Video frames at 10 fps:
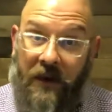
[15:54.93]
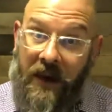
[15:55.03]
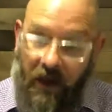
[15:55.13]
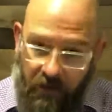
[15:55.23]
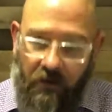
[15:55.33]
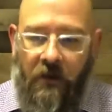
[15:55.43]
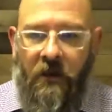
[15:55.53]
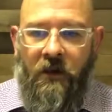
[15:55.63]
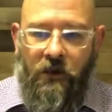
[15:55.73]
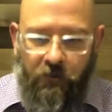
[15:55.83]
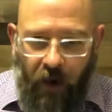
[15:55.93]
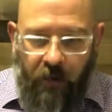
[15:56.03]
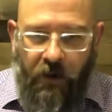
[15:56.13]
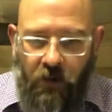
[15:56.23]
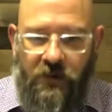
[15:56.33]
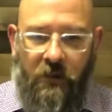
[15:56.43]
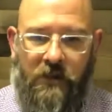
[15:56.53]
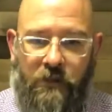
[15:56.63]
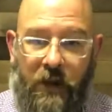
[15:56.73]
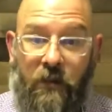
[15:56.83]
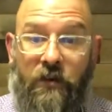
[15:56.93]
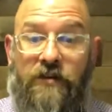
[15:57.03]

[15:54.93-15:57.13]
Again, you probably know some of these people.